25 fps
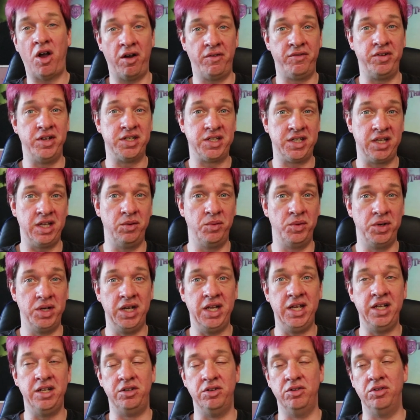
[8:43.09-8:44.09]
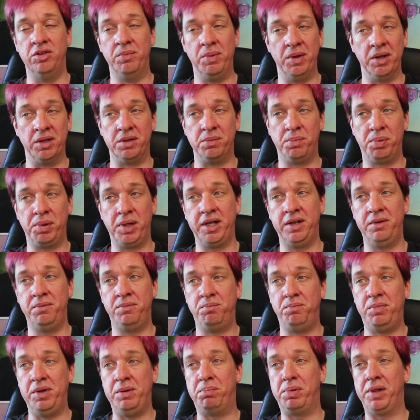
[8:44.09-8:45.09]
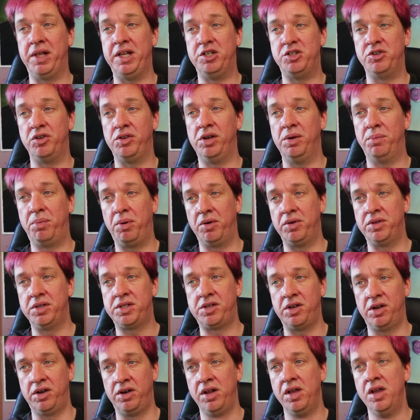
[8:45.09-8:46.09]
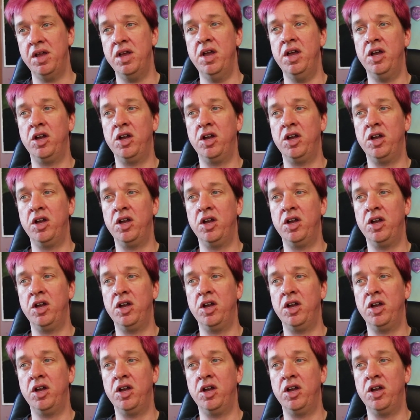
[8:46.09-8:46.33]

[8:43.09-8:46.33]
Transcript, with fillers: Obviously, it would need to to be able to play be played during your opponent's turn.